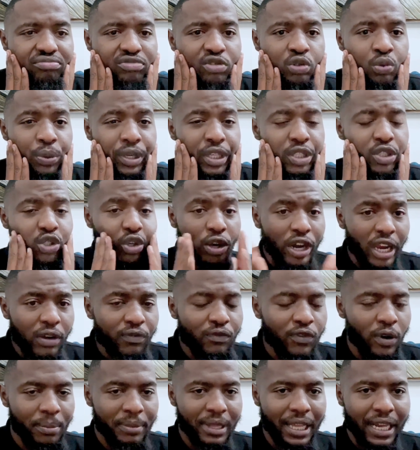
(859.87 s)
withdrawing
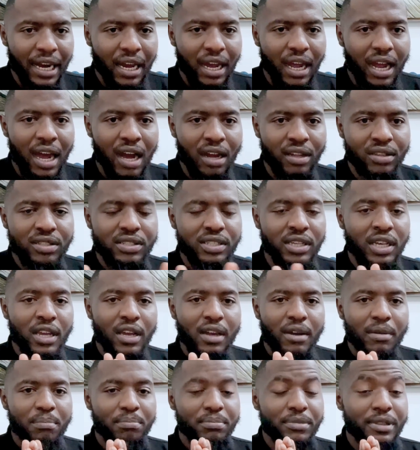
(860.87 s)
from that account,
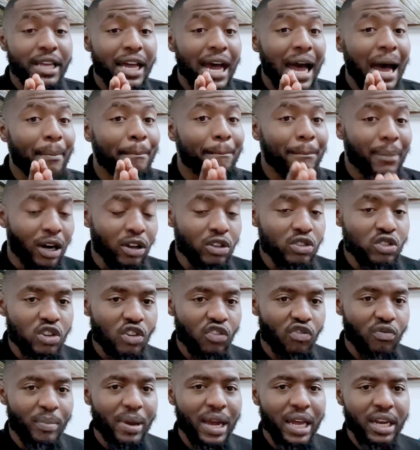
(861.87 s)
the amount
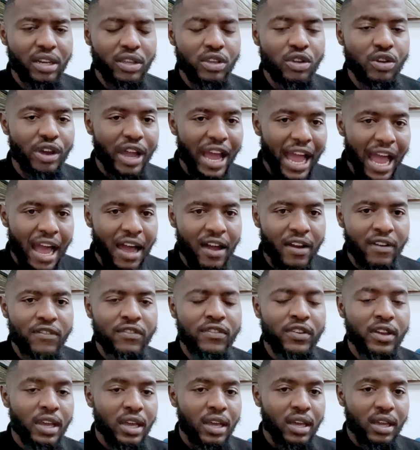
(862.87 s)
of money you have
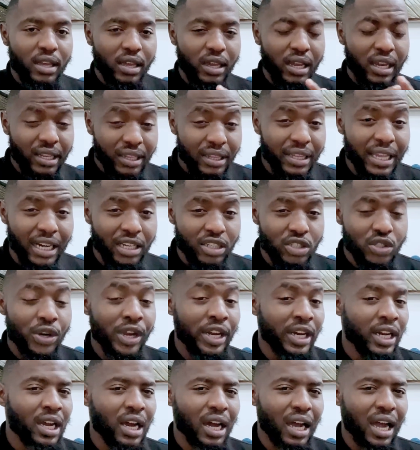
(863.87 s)
in that
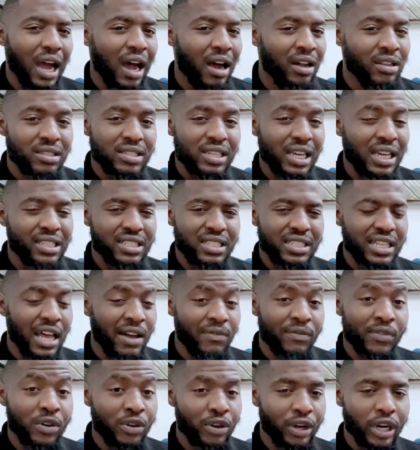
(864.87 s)
trading account is
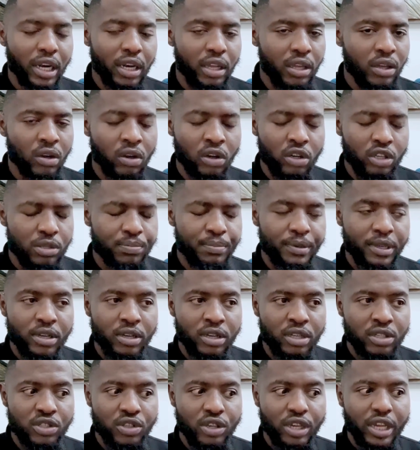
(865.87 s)
never really yours,
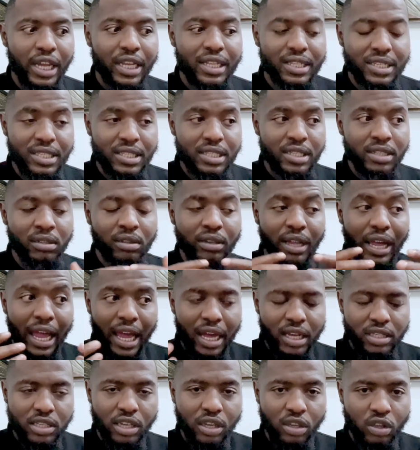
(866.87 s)
because you can still
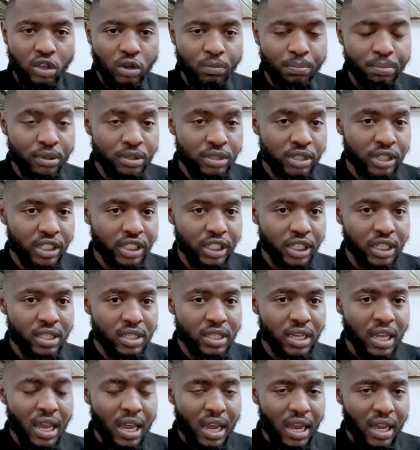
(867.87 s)
execute
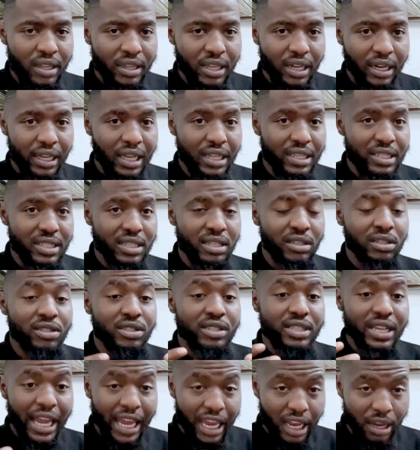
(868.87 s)
positions that can still
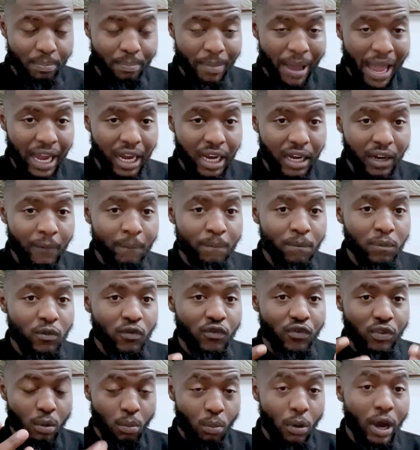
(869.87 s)
take back
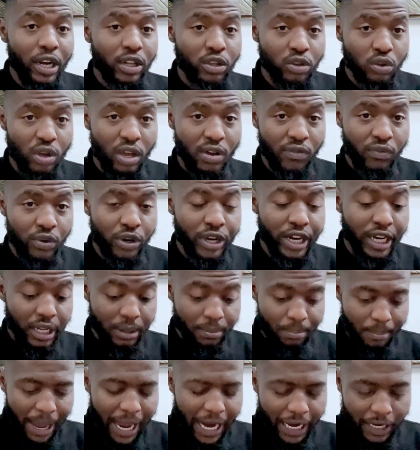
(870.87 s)
from what you have already
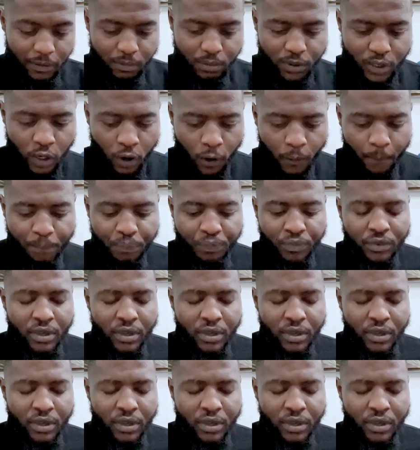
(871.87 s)
made. So